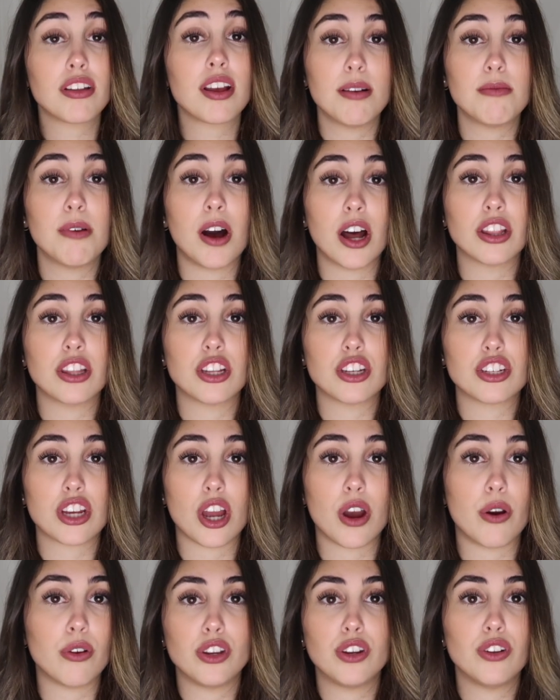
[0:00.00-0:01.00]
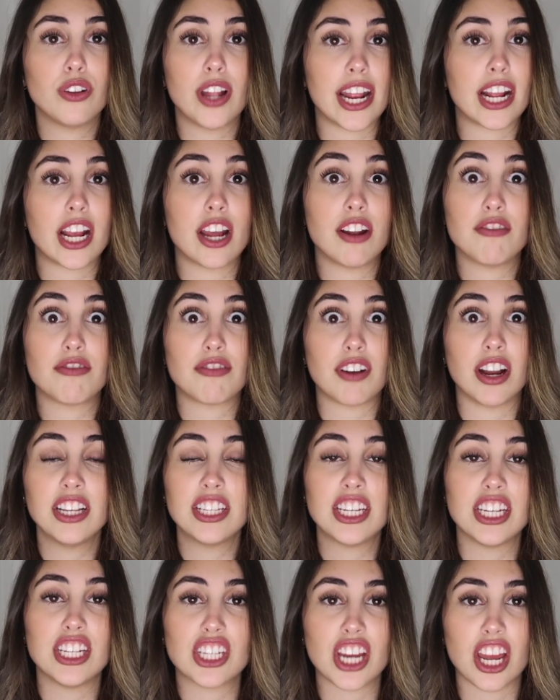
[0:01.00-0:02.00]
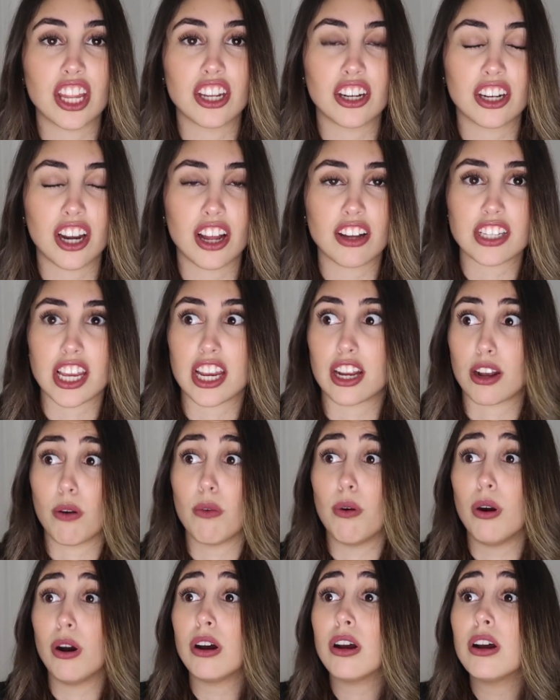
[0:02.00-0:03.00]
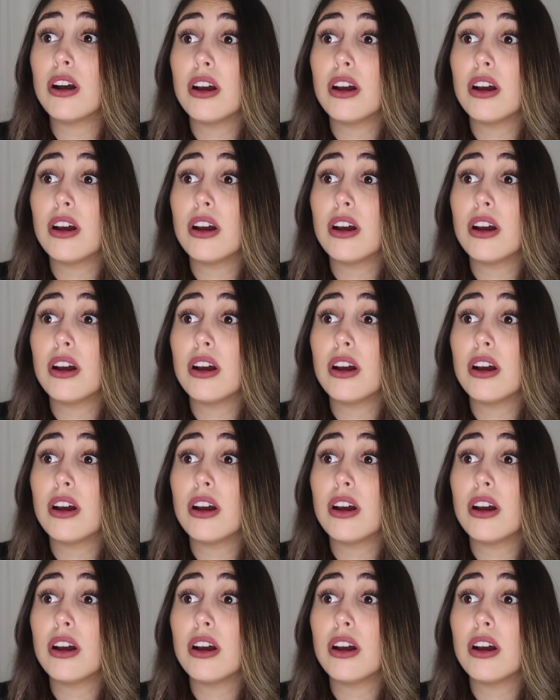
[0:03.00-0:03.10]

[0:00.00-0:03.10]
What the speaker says: come on the show and you like confront each other. And I was like, oh,